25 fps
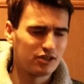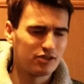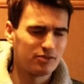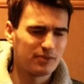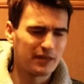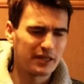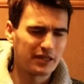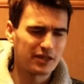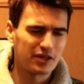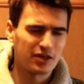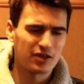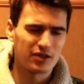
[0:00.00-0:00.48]
oh
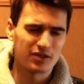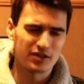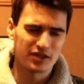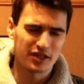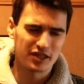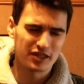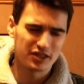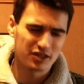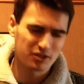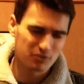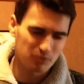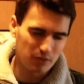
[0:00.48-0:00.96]
my god,
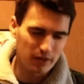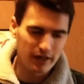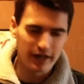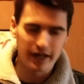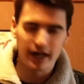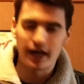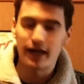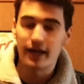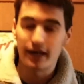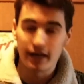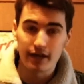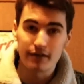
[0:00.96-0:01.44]
this is
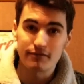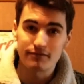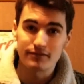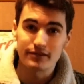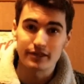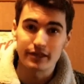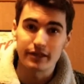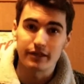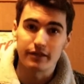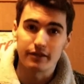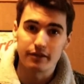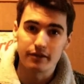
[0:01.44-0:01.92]
why I
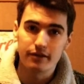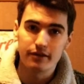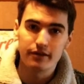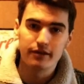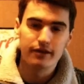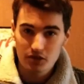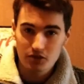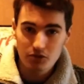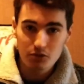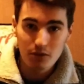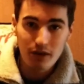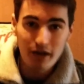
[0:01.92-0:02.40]
left Neath.
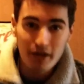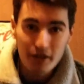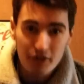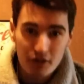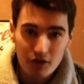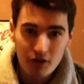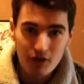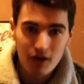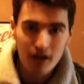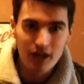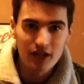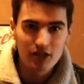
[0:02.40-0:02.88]
So I
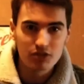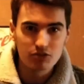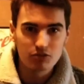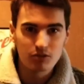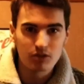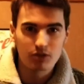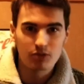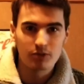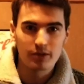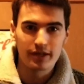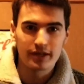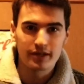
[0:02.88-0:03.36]
thought I'd
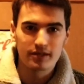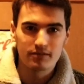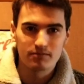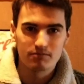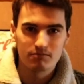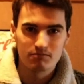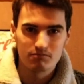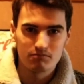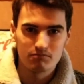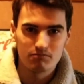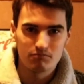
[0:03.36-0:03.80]
do a quick